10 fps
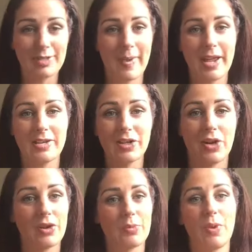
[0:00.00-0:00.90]
spend
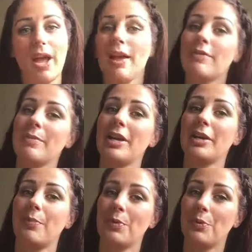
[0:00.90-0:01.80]
on whatever
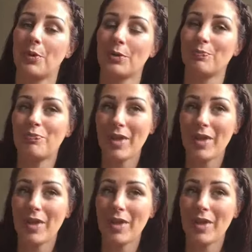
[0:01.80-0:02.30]
makeup you want.